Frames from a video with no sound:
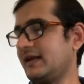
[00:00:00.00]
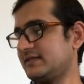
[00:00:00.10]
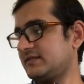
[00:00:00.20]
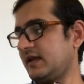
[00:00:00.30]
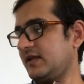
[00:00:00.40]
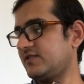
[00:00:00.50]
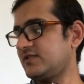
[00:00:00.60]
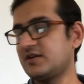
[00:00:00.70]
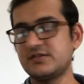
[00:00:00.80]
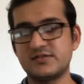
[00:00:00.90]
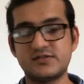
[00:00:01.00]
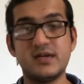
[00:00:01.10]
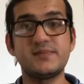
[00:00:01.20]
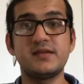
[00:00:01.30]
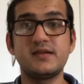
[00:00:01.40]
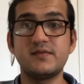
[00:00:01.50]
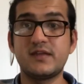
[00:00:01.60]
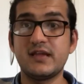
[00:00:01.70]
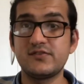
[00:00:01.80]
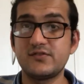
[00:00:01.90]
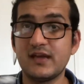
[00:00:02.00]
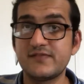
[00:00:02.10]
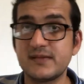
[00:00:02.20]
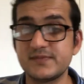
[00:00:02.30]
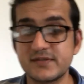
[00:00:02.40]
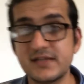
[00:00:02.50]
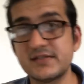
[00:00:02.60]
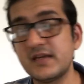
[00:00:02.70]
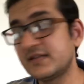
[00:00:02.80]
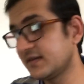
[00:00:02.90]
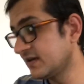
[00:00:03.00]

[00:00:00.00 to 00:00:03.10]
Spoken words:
S8 charger type thing when I actually have Samsung S8.